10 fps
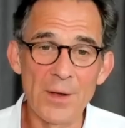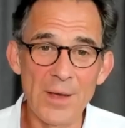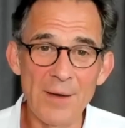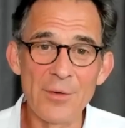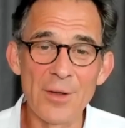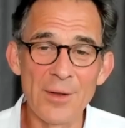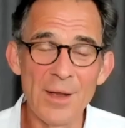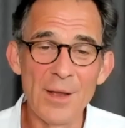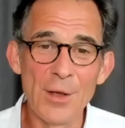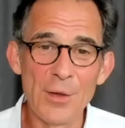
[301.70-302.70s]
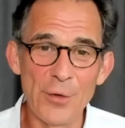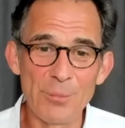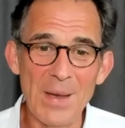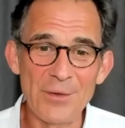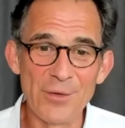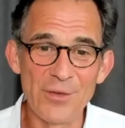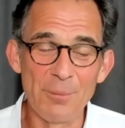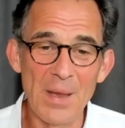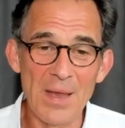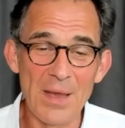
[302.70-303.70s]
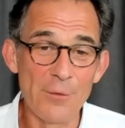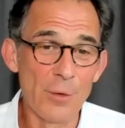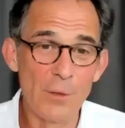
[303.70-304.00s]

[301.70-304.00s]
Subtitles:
govern those patterns of behavior,